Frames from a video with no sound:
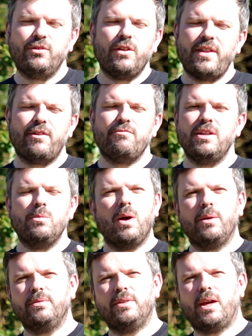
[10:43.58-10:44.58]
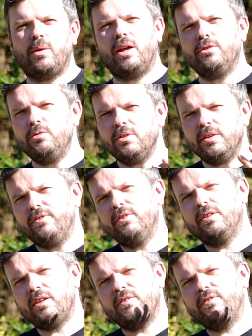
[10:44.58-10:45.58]
I've got that rewound now. I'll do
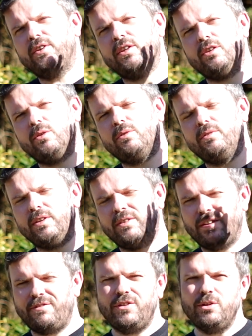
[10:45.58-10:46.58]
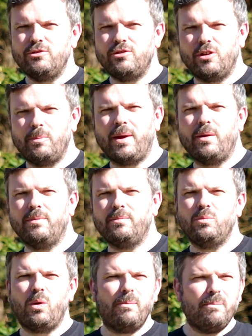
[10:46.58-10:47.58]
another video in the future about
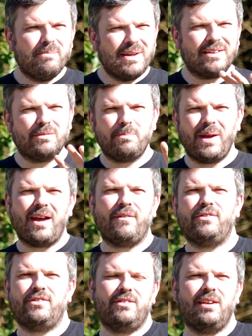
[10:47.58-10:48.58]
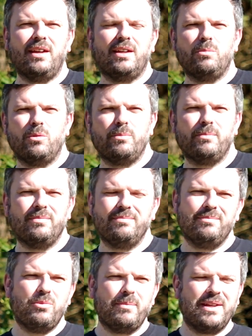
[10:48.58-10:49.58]
what makes PAFs tick and
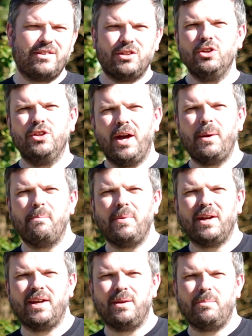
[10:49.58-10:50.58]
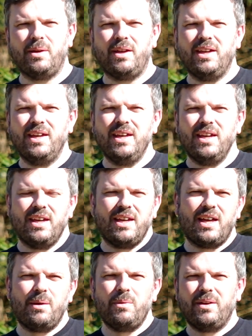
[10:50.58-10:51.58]
what makes a good humbucker, but
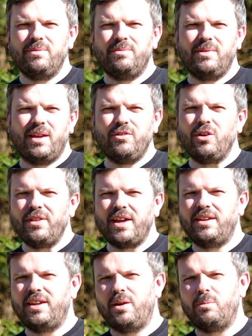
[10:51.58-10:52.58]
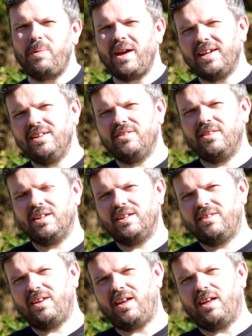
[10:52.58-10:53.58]
I've got that now back into the
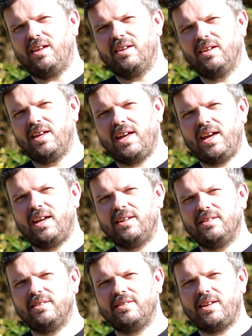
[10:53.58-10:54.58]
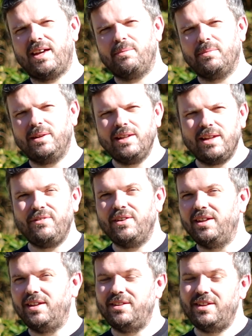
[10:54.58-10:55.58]
guitar and I'm
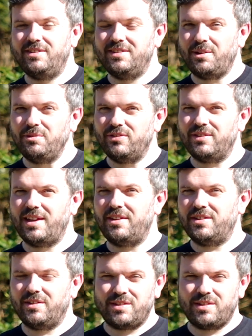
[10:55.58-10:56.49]
loving it. This sounds fantastic.